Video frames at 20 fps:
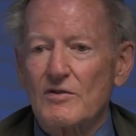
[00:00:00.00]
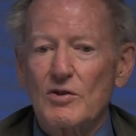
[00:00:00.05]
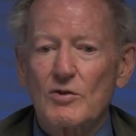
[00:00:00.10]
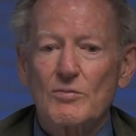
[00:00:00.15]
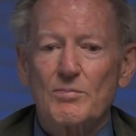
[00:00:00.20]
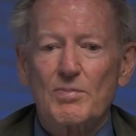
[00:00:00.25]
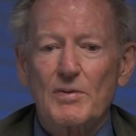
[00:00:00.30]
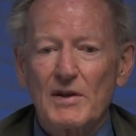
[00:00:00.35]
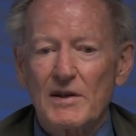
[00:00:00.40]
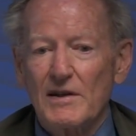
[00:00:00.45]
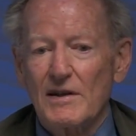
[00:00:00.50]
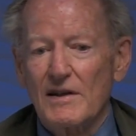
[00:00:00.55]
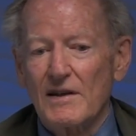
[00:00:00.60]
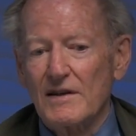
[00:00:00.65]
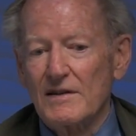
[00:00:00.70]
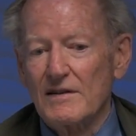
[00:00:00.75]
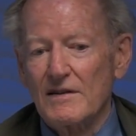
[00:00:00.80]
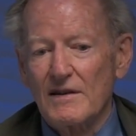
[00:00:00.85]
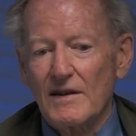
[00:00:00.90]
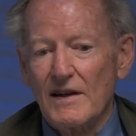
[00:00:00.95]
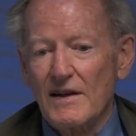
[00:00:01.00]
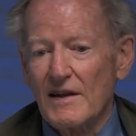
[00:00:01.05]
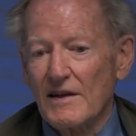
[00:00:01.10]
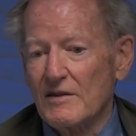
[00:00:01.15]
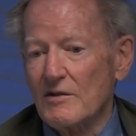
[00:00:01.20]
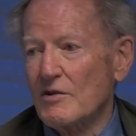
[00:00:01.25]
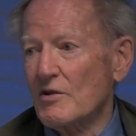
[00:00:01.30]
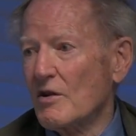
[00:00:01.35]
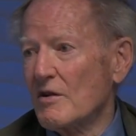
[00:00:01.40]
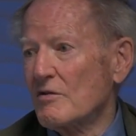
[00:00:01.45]
Tupy and
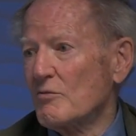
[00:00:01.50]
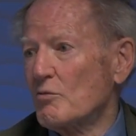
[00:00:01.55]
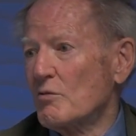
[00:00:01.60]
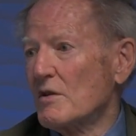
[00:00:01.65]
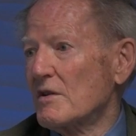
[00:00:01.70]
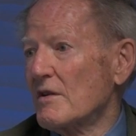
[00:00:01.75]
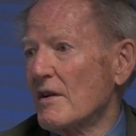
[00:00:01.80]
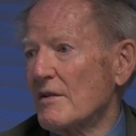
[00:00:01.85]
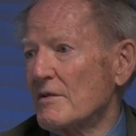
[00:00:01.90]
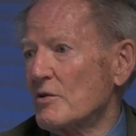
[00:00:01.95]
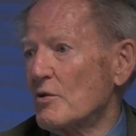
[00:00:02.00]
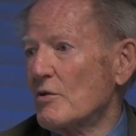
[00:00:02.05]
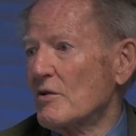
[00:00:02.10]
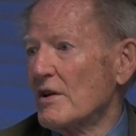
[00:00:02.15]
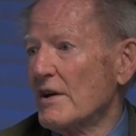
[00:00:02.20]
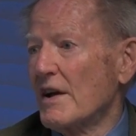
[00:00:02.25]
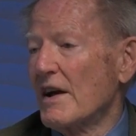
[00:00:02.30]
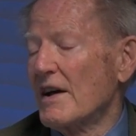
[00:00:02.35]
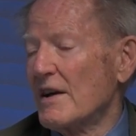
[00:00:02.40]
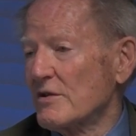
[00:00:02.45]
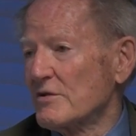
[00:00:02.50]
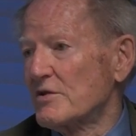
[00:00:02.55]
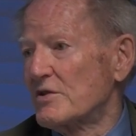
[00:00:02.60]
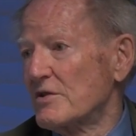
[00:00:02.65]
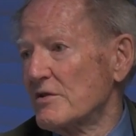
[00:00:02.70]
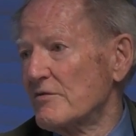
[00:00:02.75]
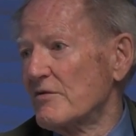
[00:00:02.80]
Nordhaus